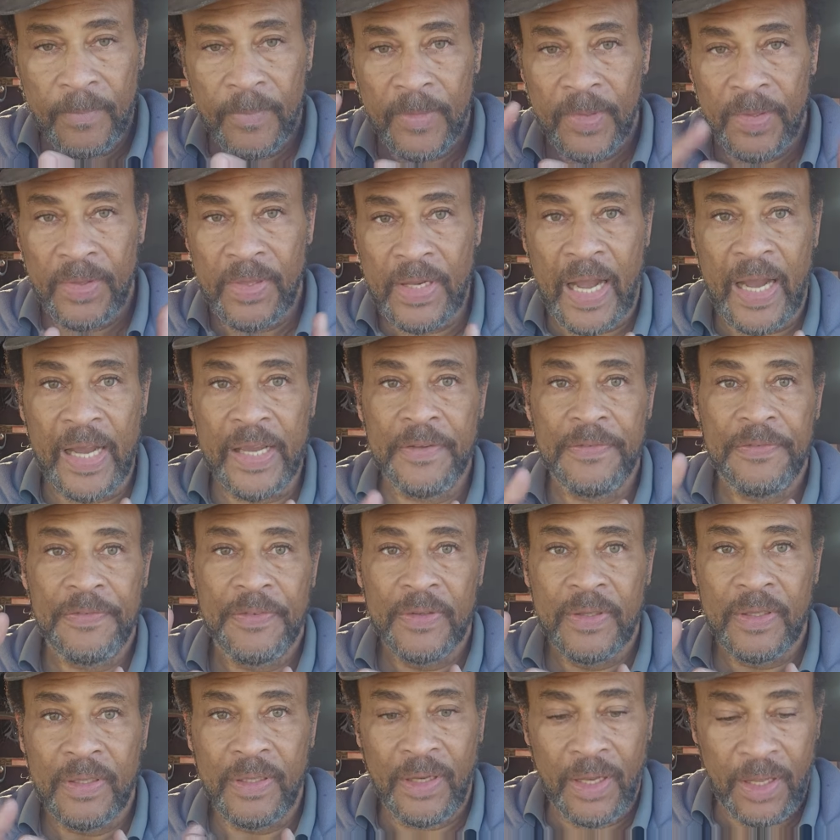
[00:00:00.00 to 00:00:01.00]
Knife,
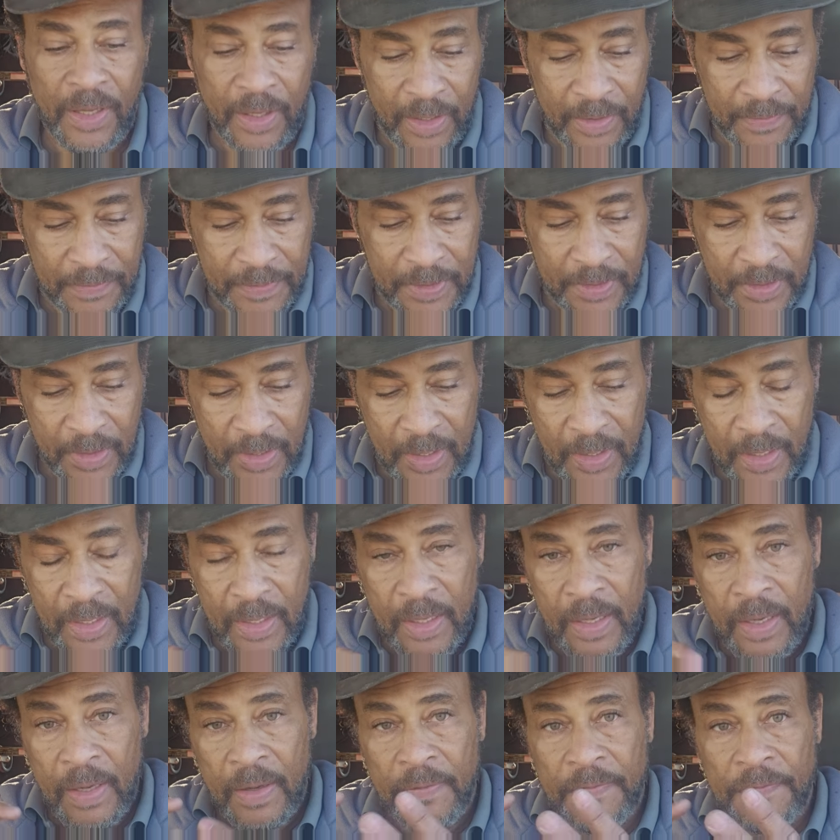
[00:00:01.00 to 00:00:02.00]
gloves,
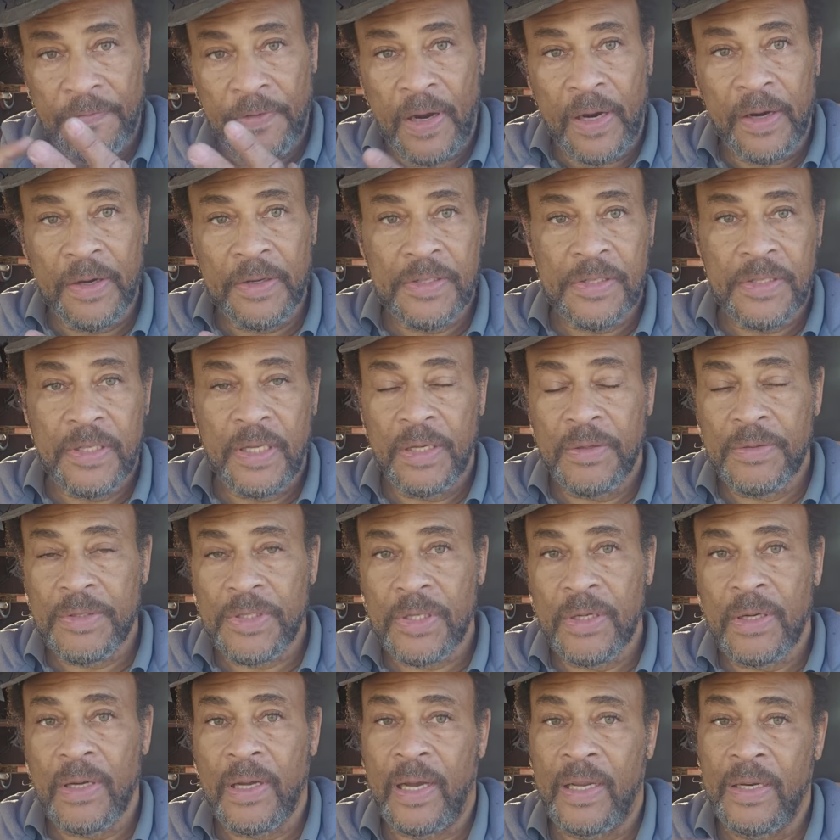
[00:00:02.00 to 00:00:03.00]
fire
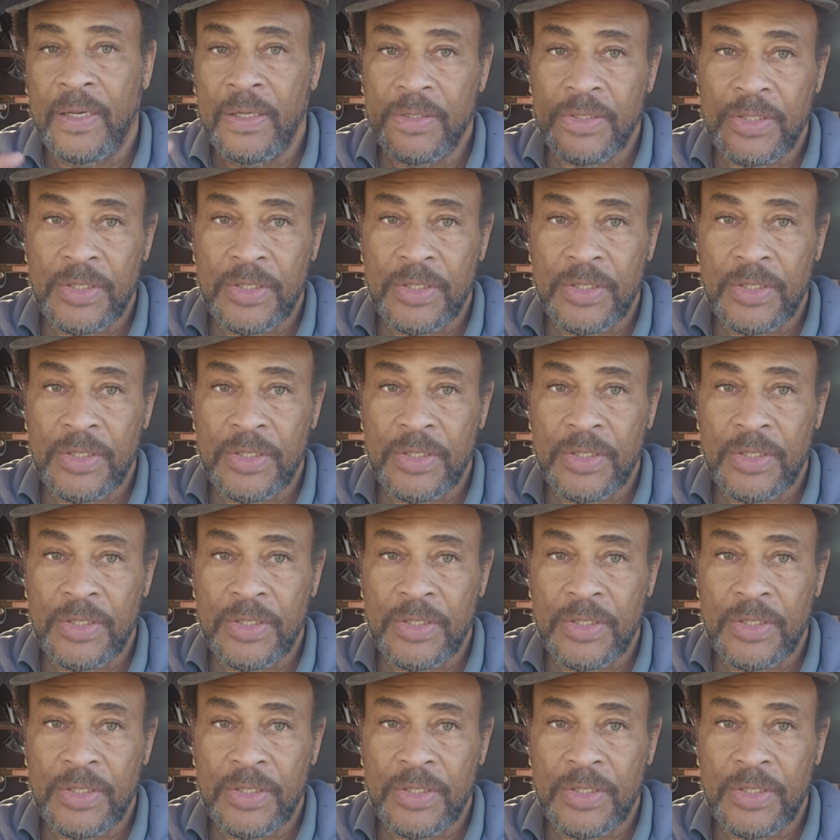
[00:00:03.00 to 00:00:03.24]
extinguisher. I didn't